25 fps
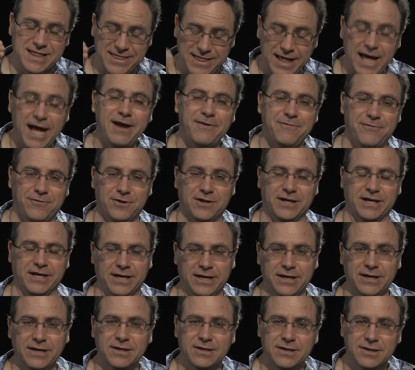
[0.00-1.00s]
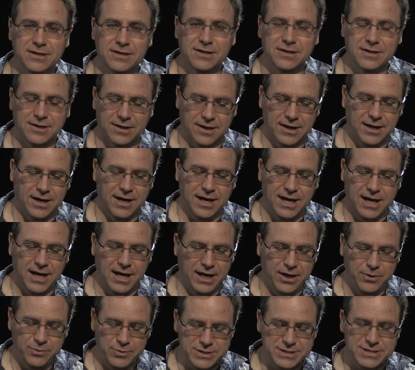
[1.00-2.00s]
thankfully,
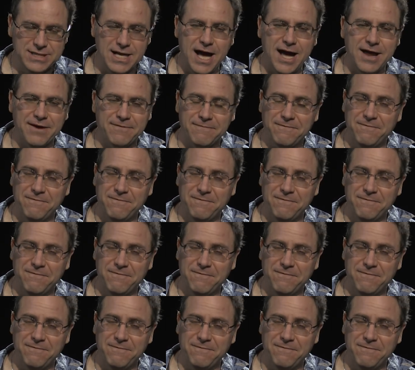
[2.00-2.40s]
it was not